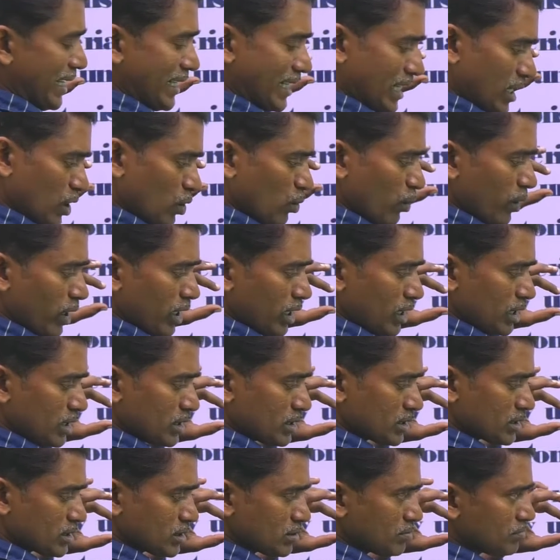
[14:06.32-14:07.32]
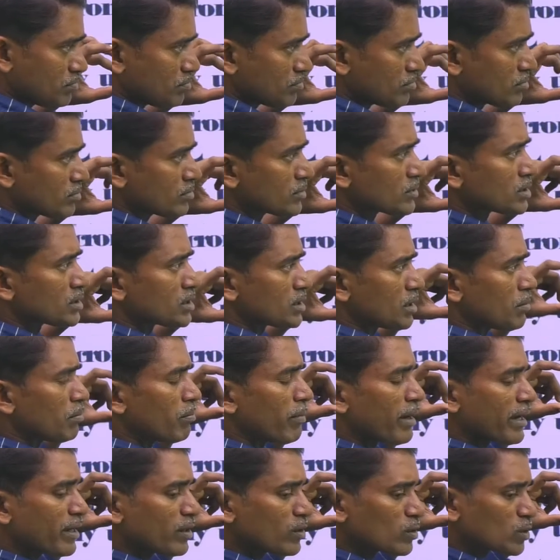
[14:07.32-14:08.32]
it requires some
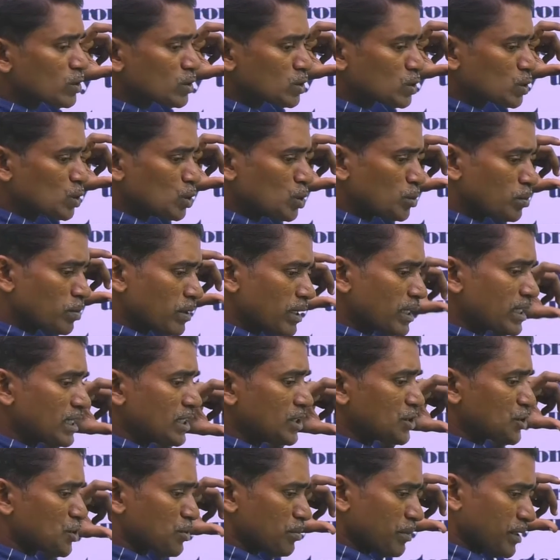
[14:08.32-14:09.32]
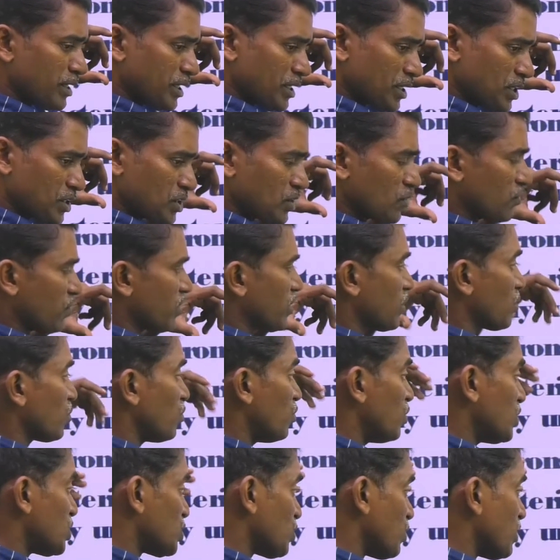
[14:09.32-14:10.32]
microscope like instrumentation for
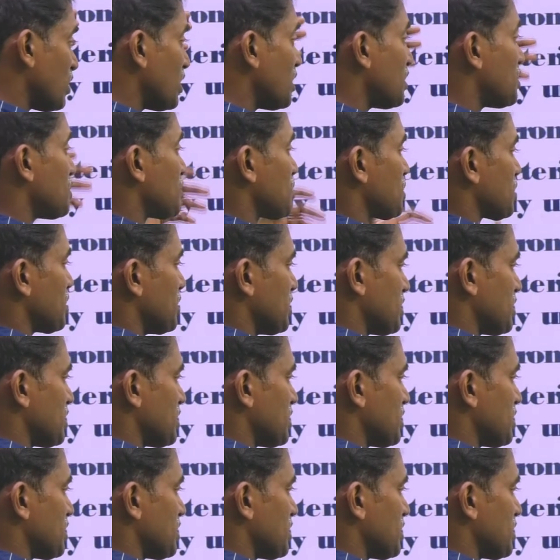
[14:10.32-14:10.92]
visualization